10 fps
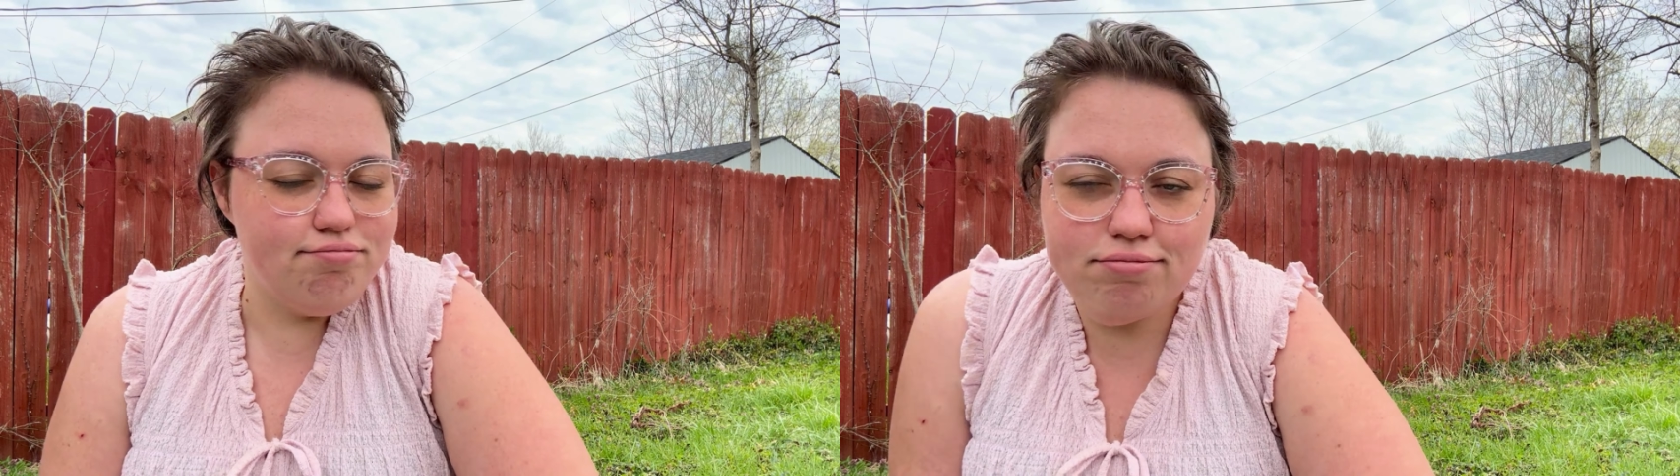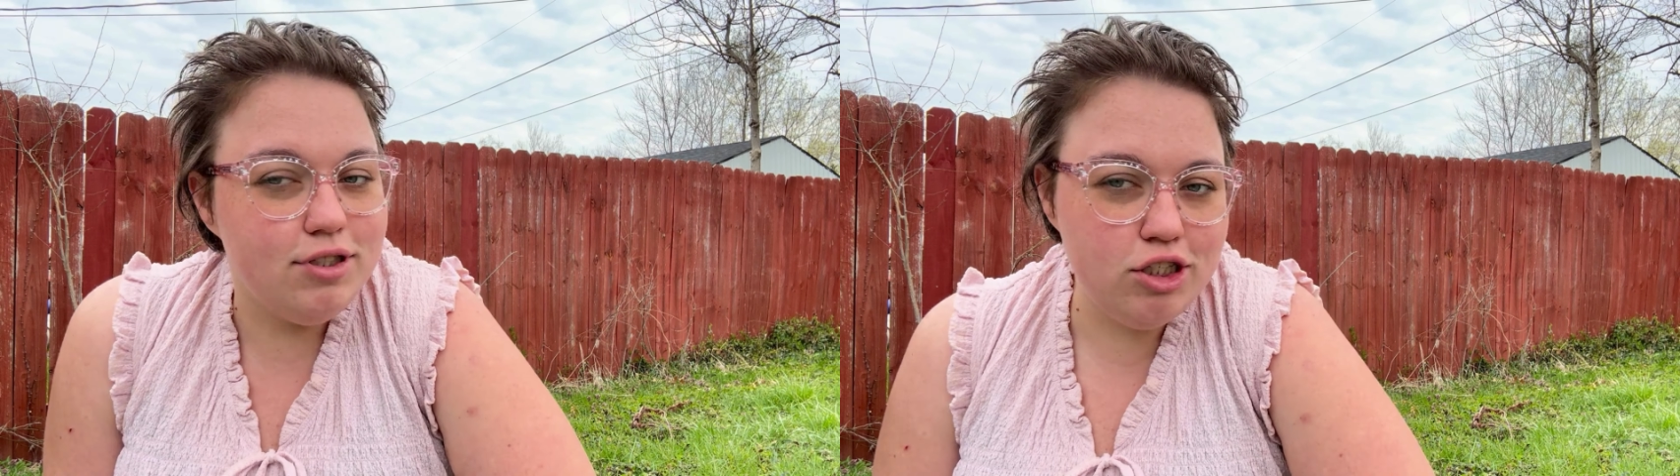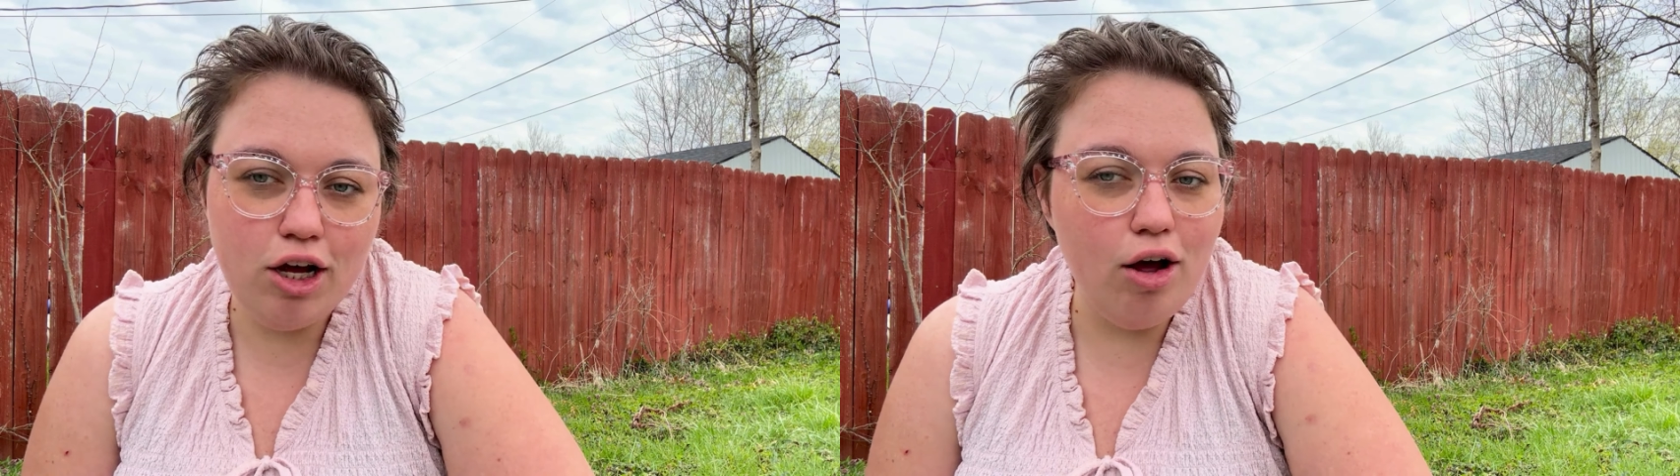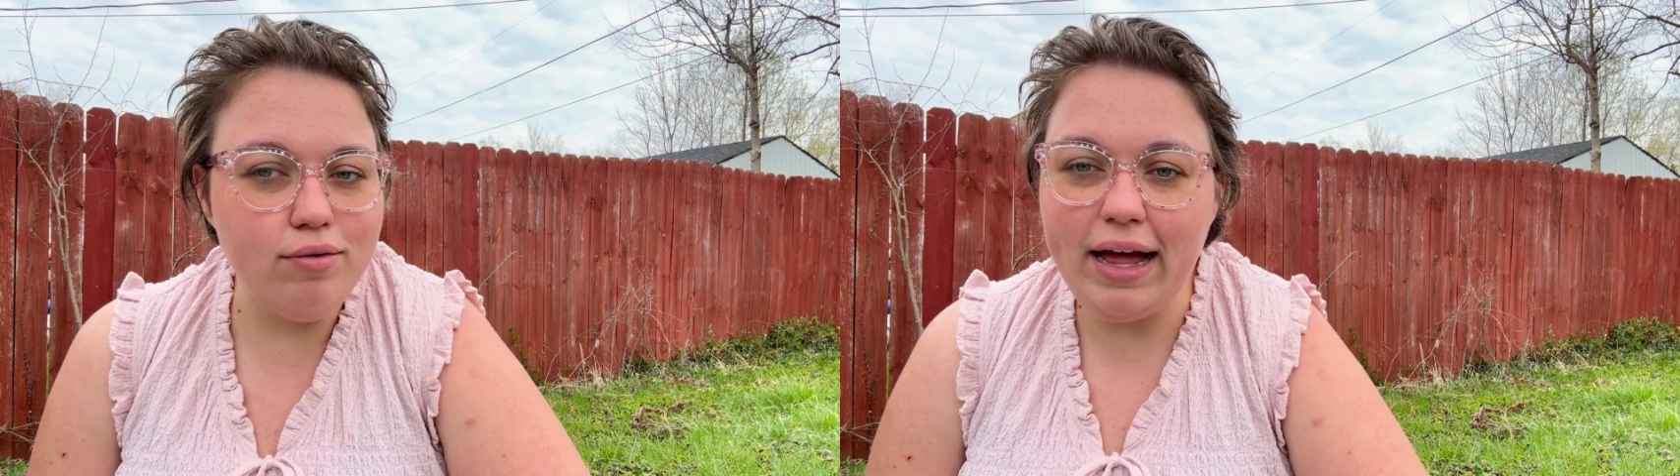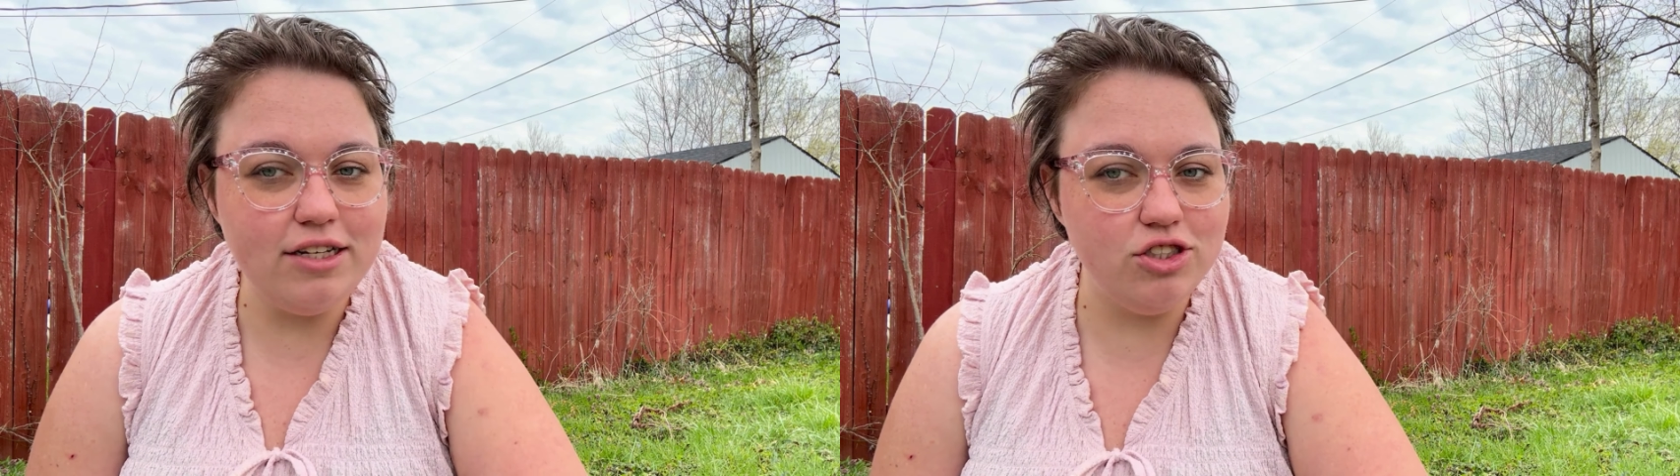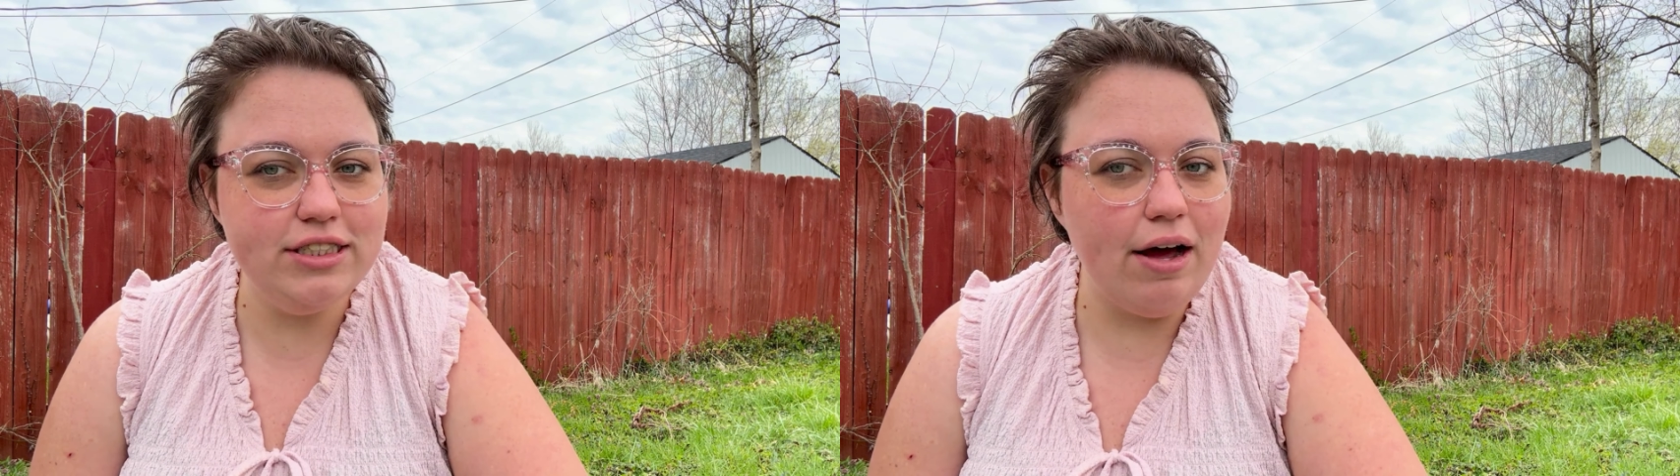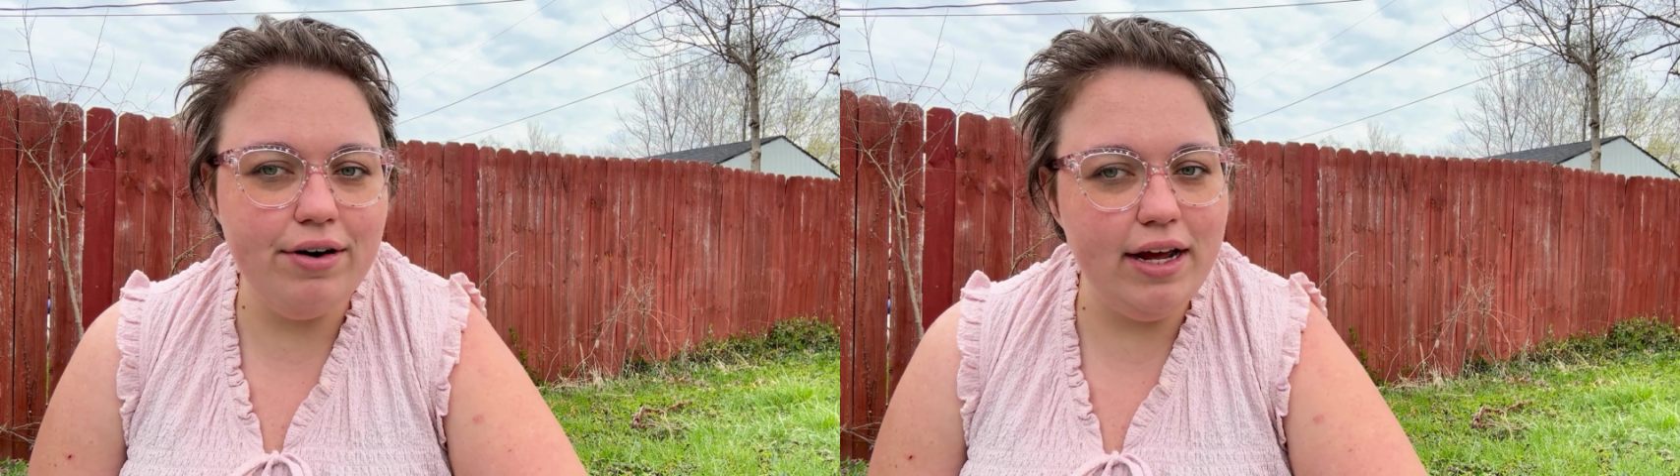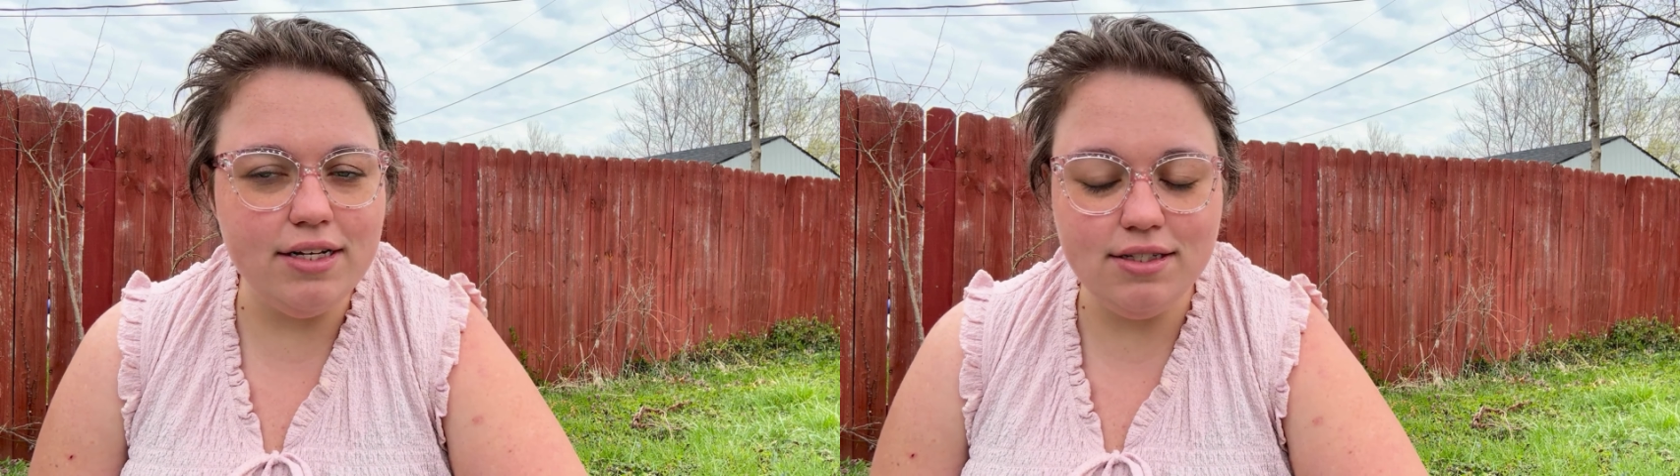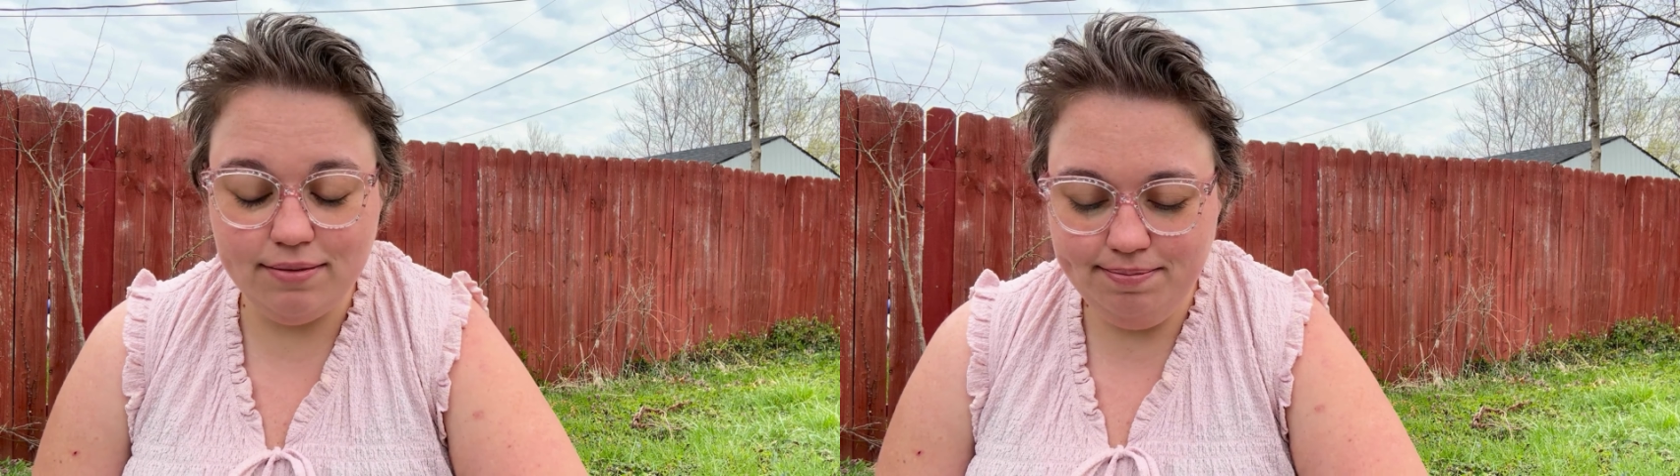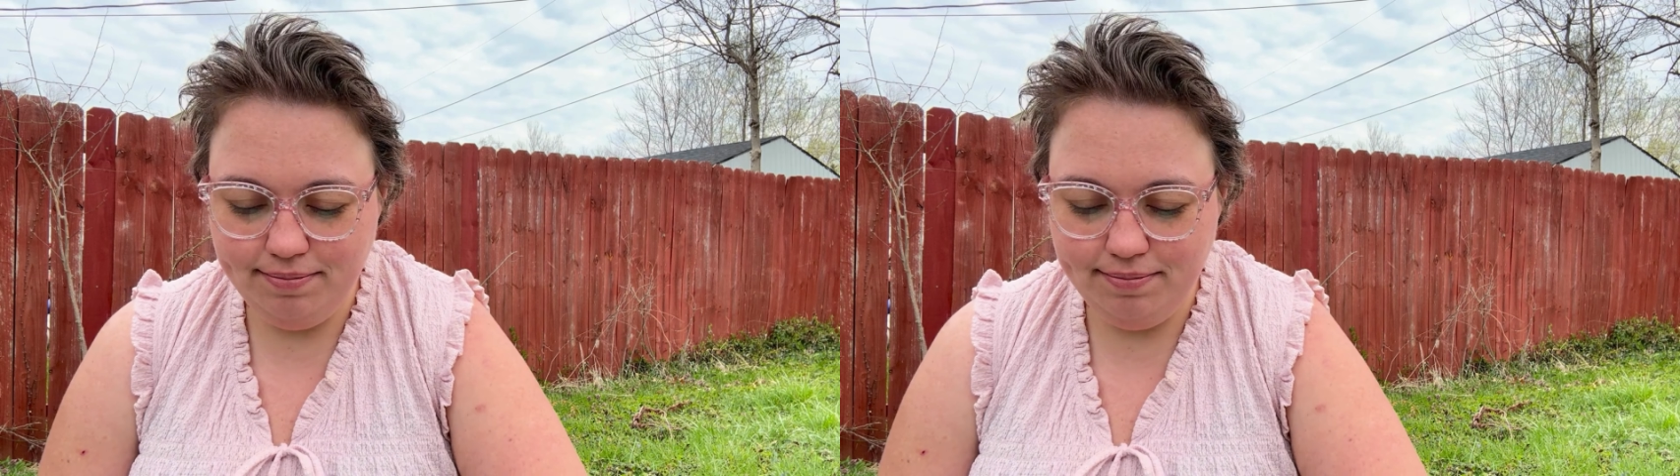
So that's just how it is.